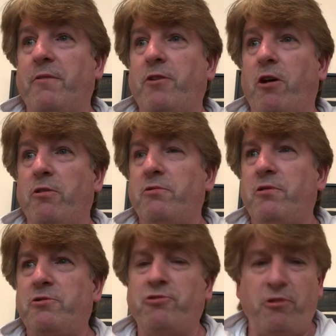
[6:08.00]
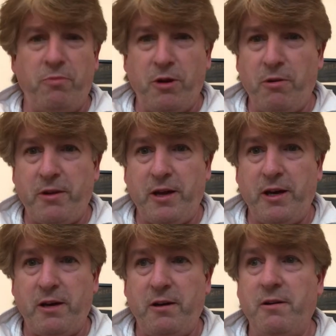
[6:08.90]
I've got True Blue, I
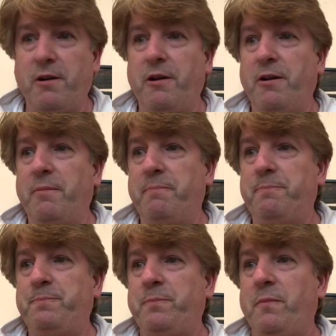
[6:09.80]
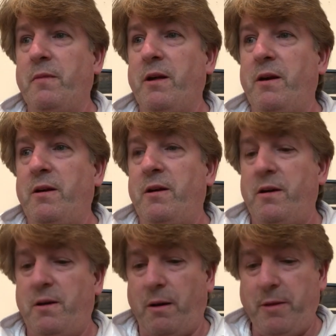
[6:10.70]
think.
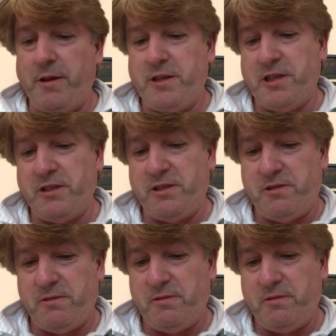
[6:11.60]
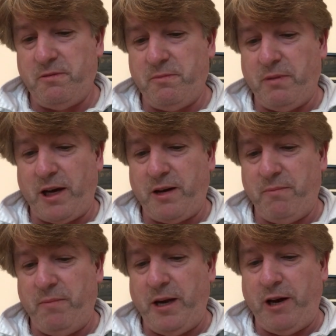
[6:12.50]
I mean, this is like a
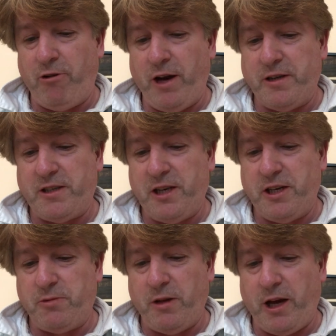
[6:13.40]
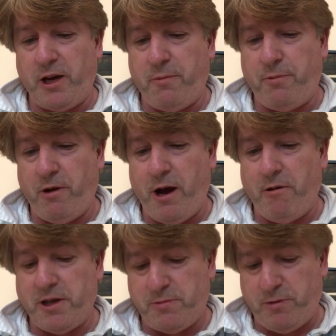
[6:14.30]
mini greatest hits with Like a
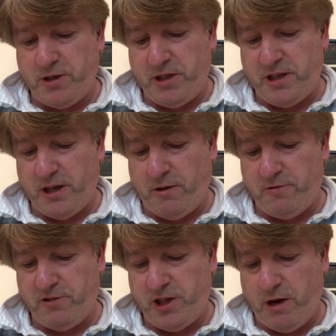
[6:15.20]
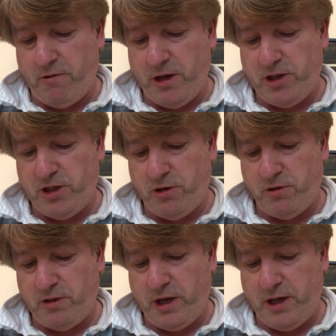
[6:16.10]
Prayer, Express Yourself, Cherish,
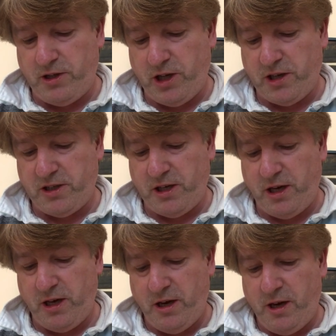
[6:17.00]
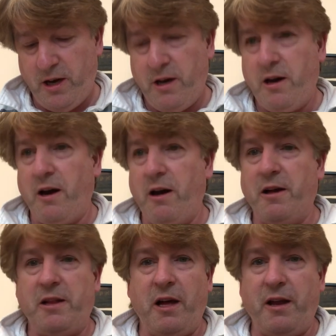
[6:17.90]
Dear Jesse.
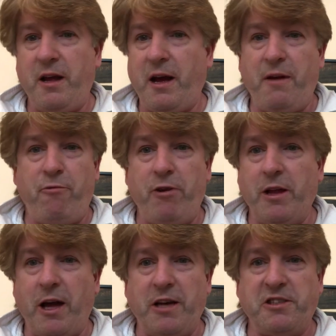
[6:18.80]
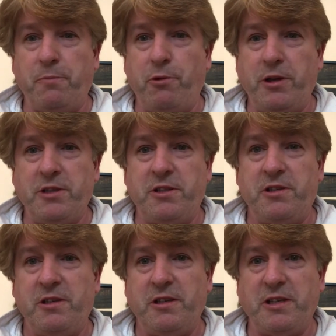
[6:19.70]
And I never realised that Prince
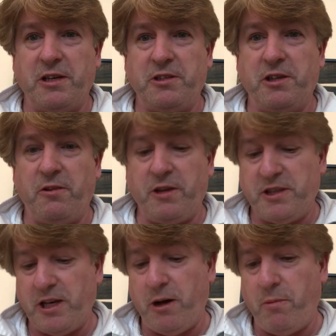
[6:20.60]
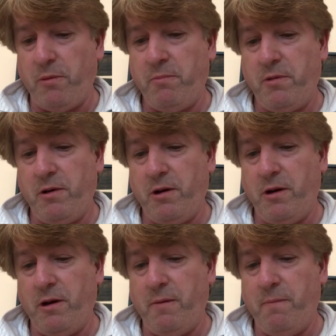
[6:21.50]
is actually on this
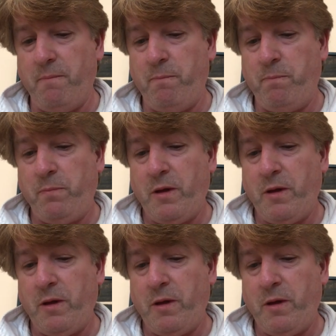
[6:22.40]
album.